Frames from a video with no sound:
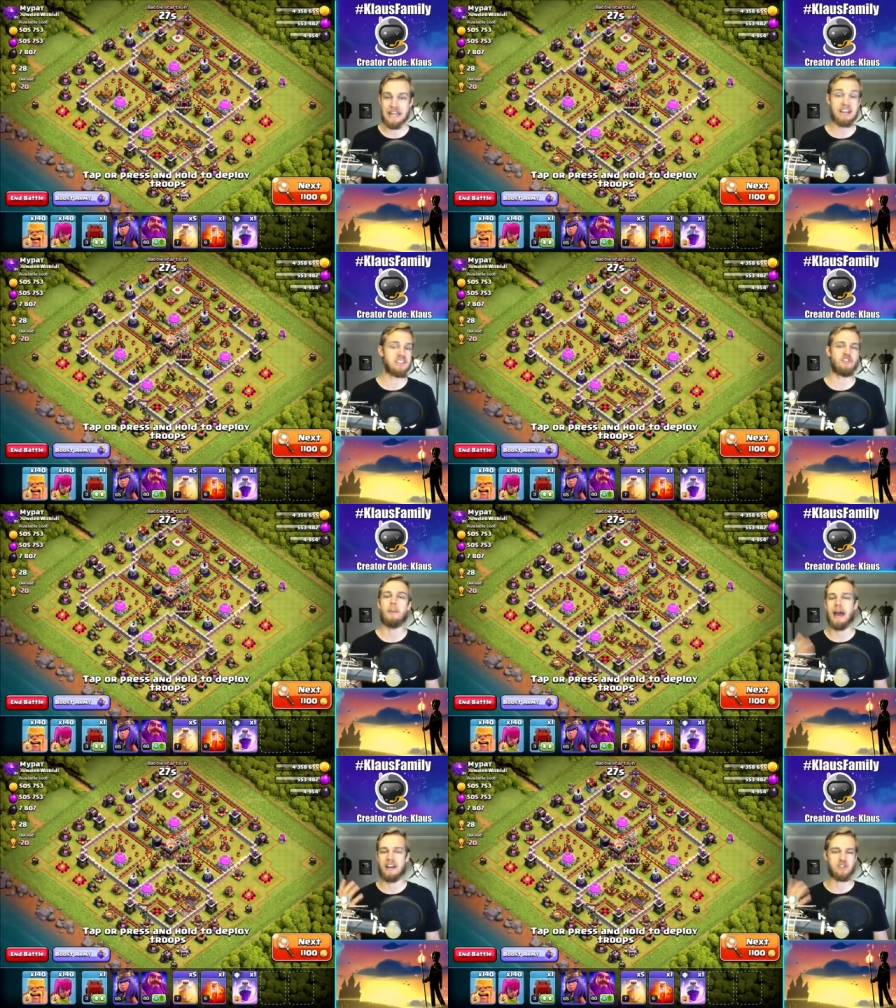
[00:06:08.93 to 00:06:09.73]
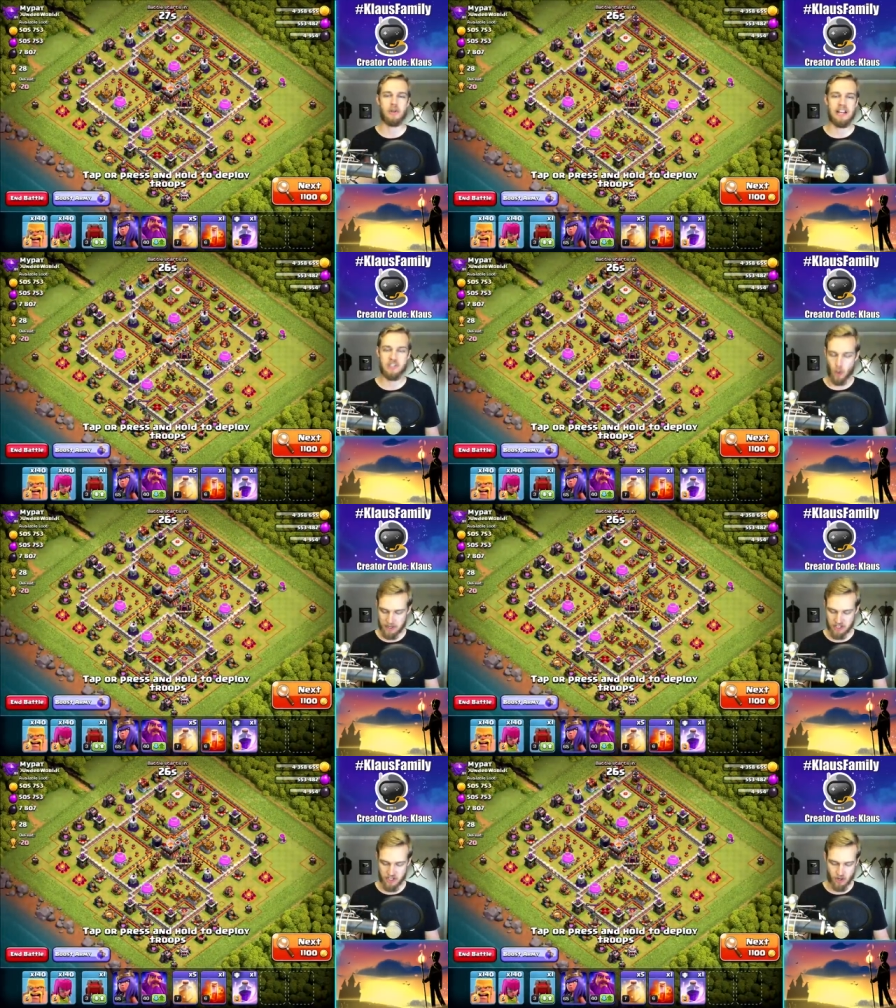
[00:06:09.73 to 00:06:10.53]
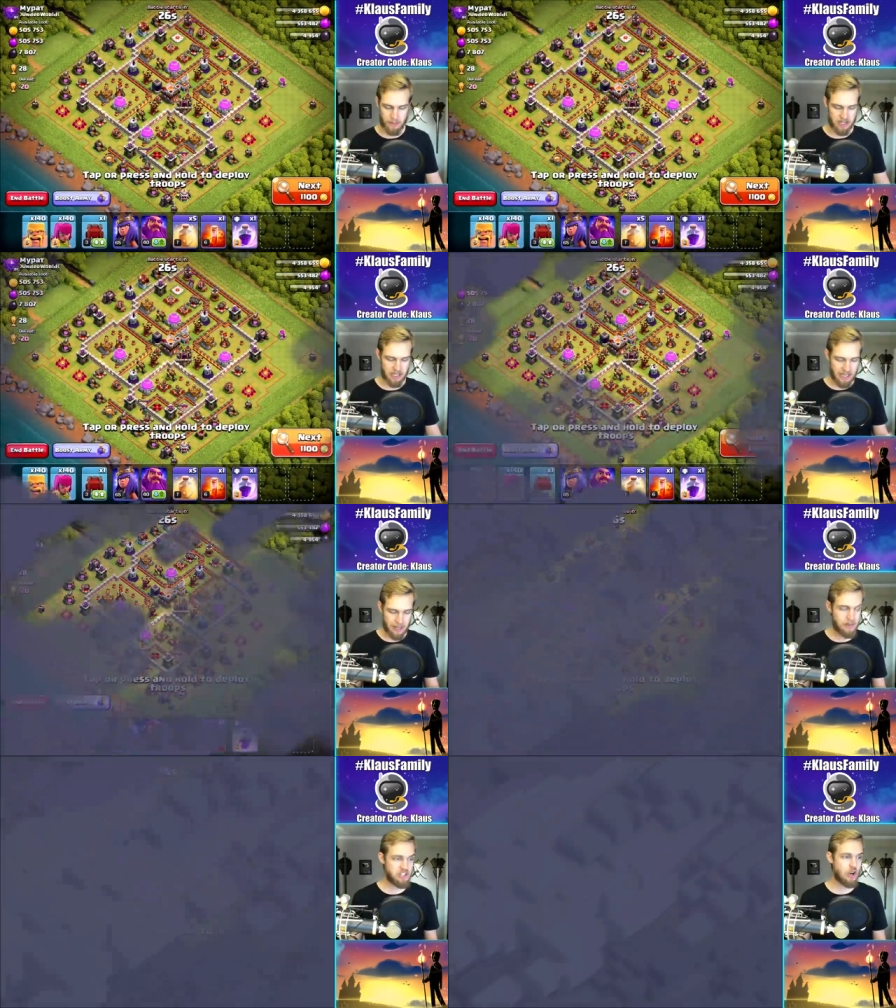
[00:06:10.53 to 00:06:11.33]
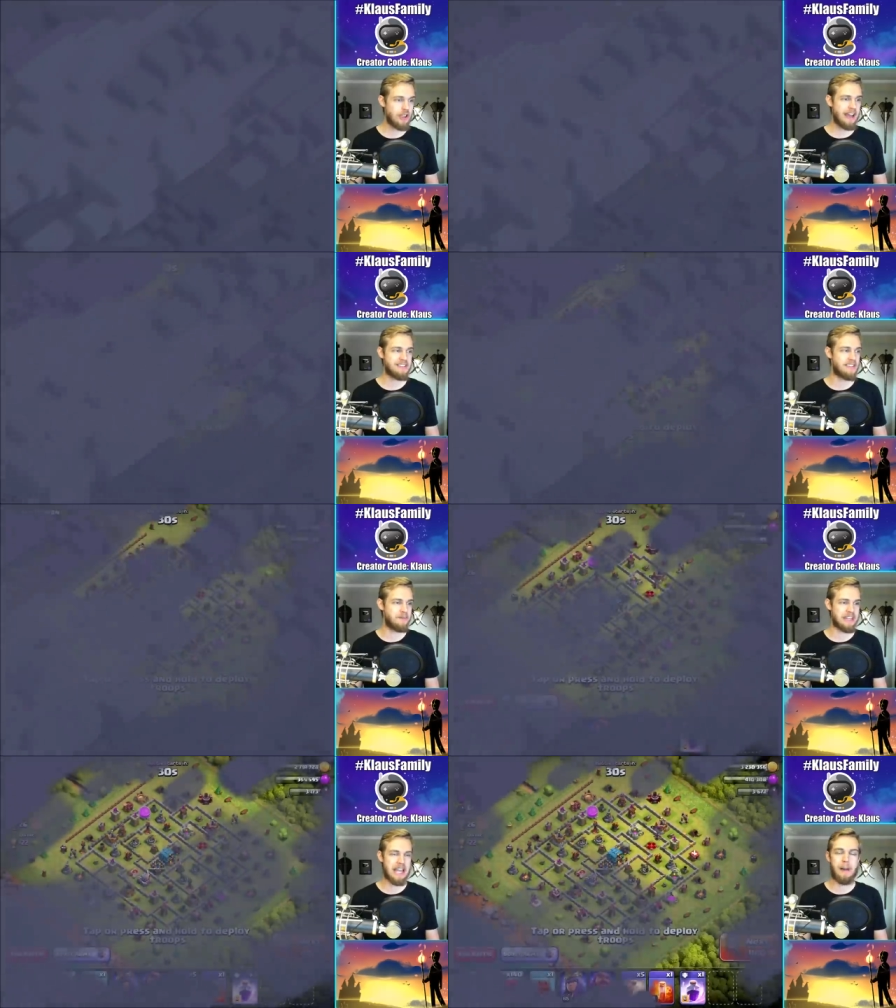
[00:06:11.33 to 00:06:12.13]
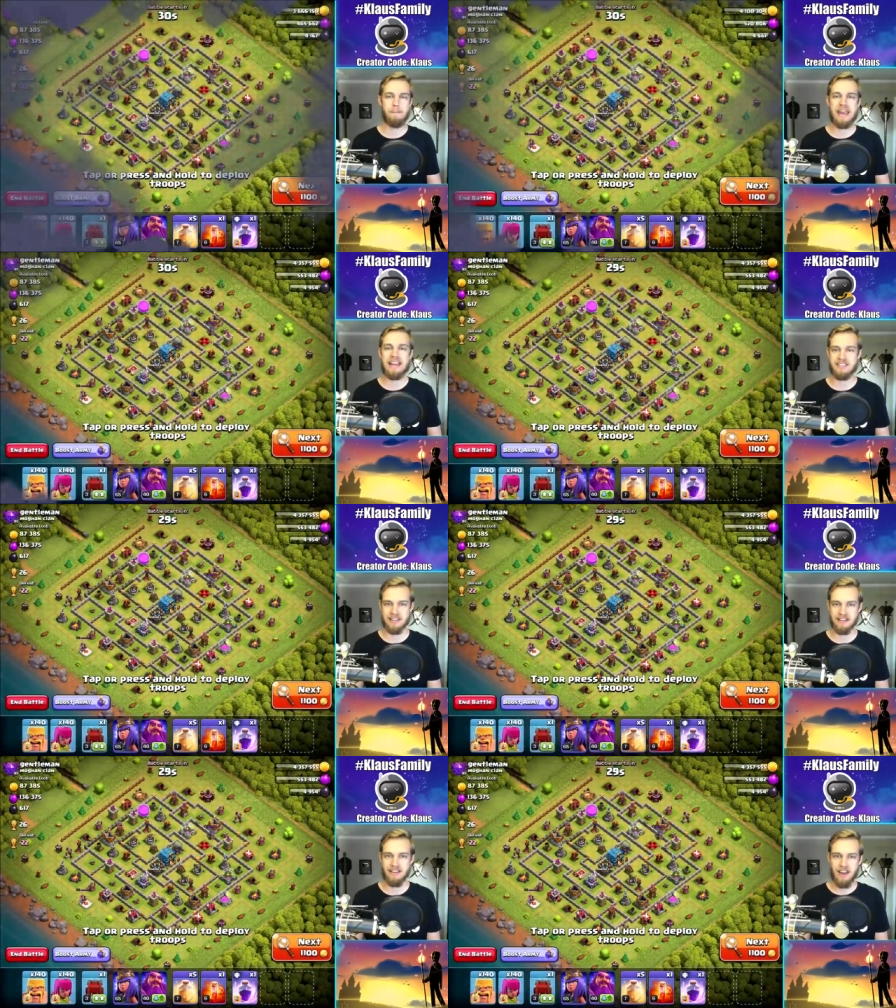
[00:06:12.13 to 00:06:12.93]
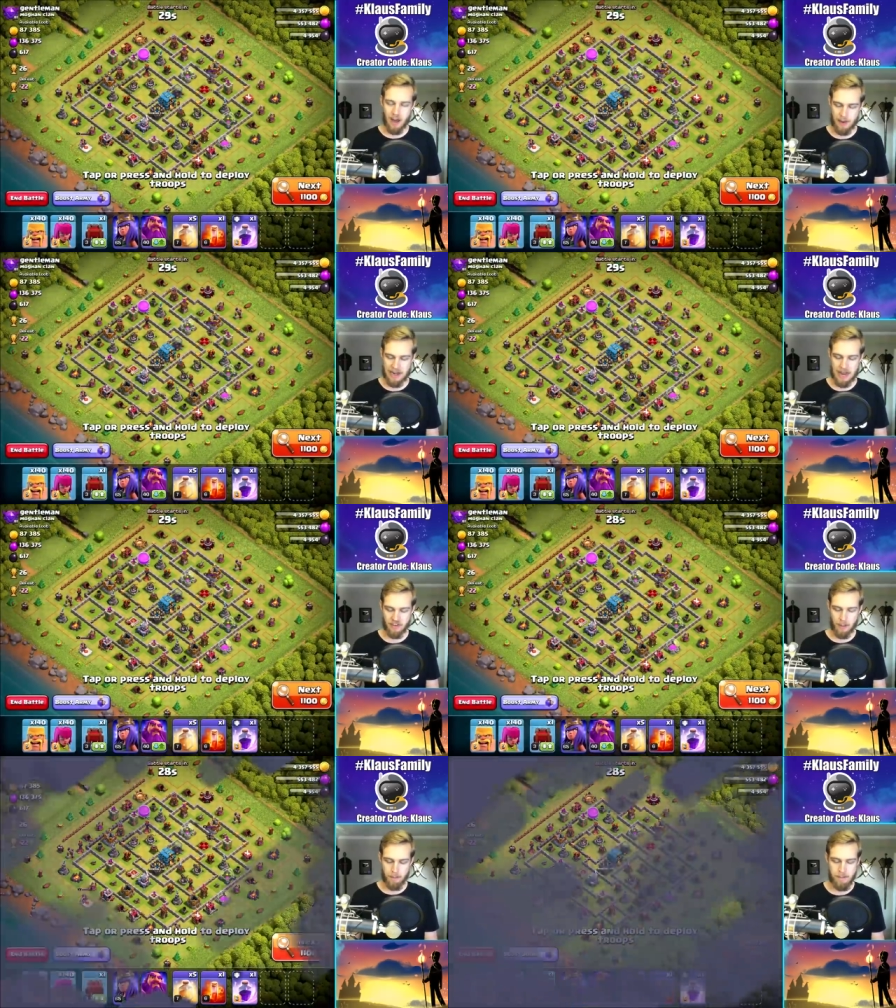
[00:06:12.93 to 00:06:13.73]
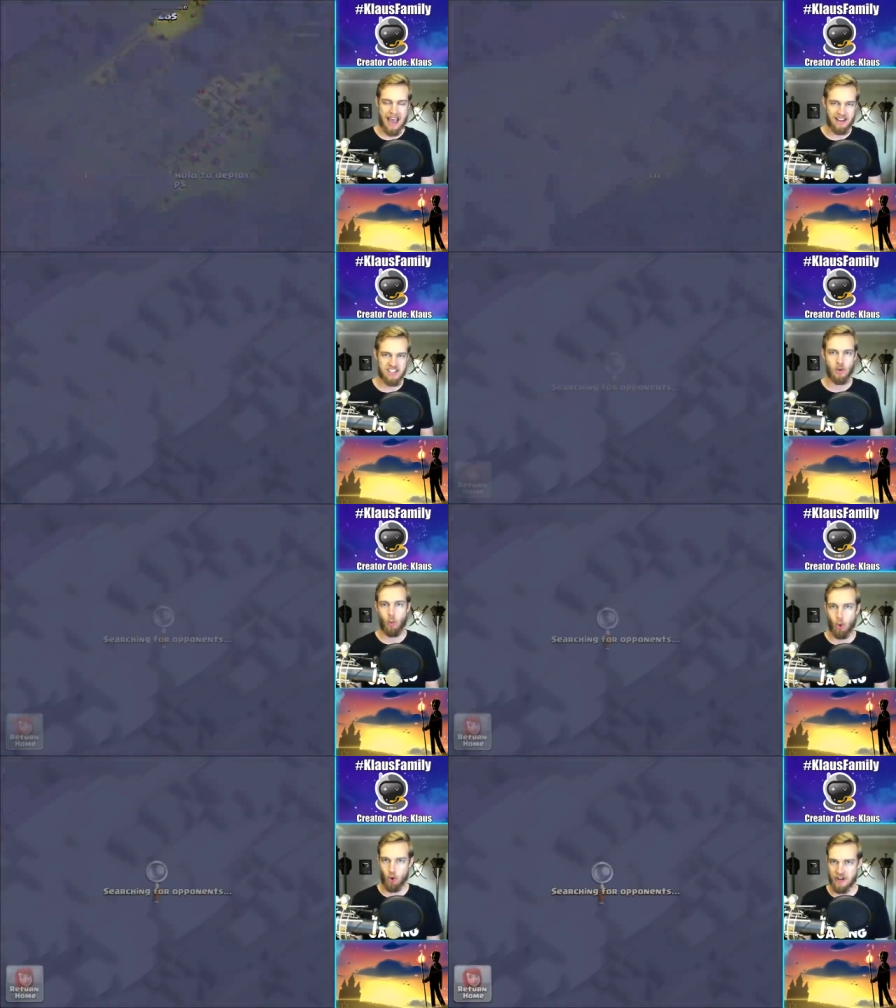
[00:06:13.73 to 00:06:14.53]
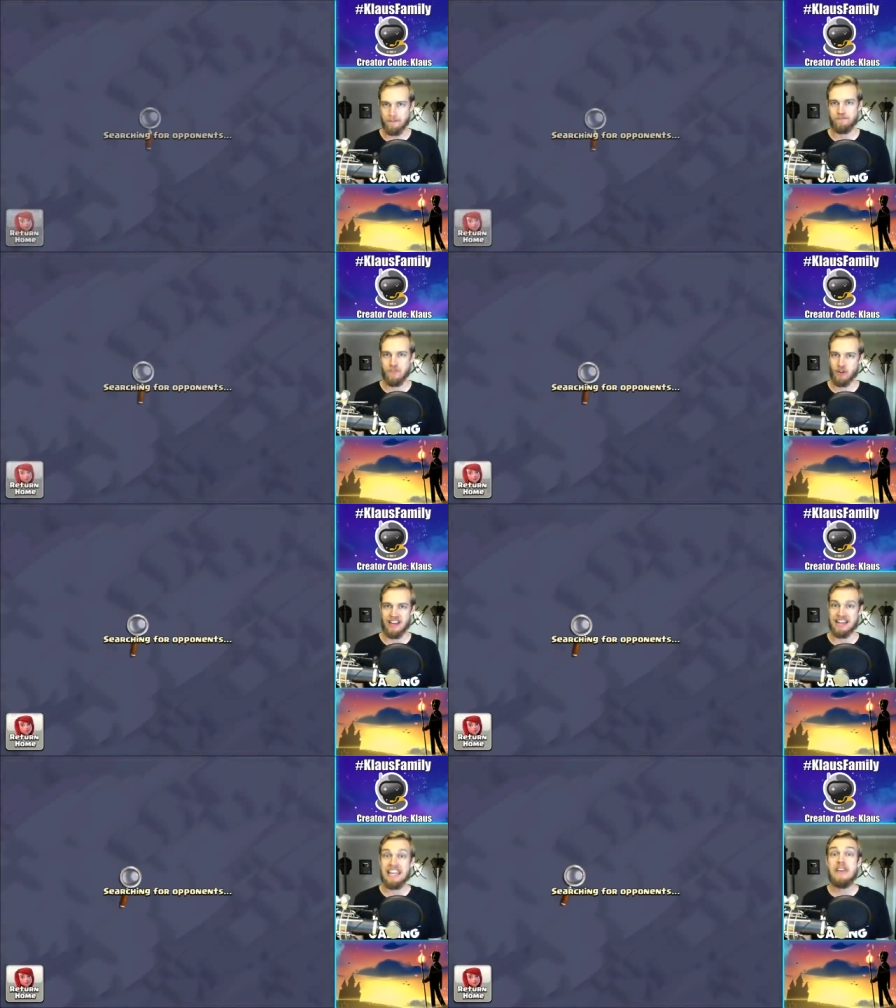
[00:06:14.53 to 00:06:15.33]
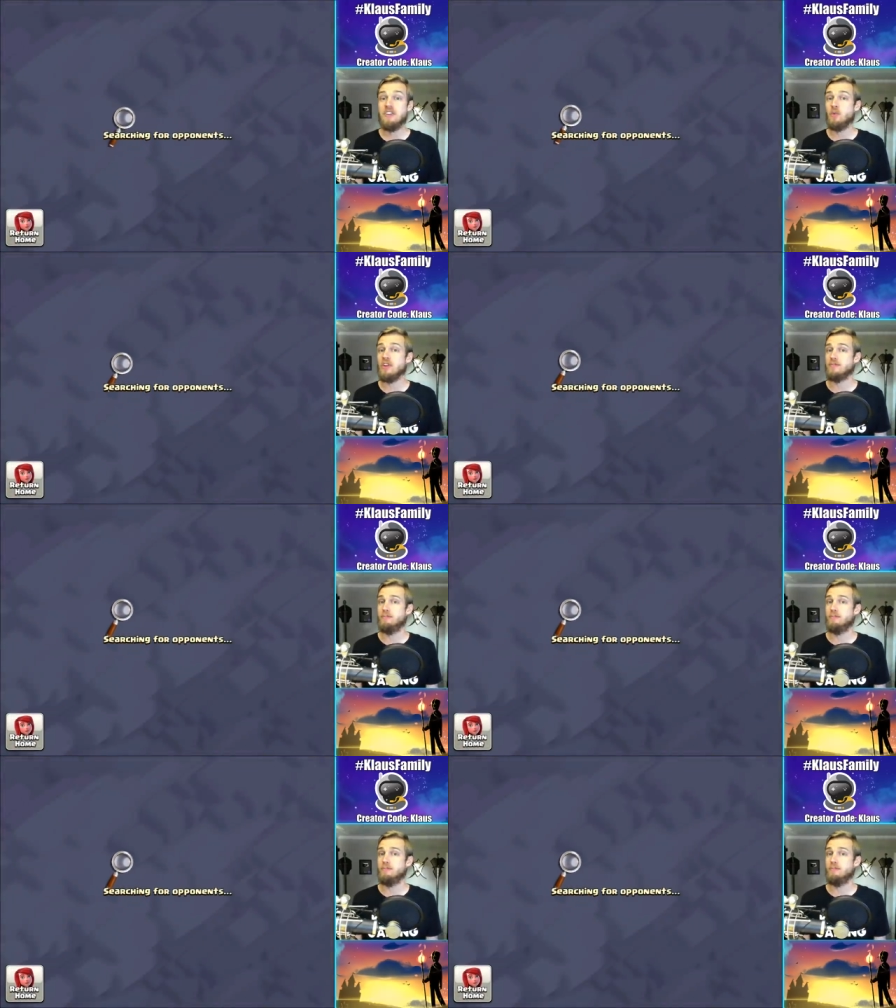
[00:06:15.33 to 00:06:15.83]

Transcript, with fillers: And I just remember, I just realized what we could do. Let me let me show you guys something amazing about having a max warden. Okay, even with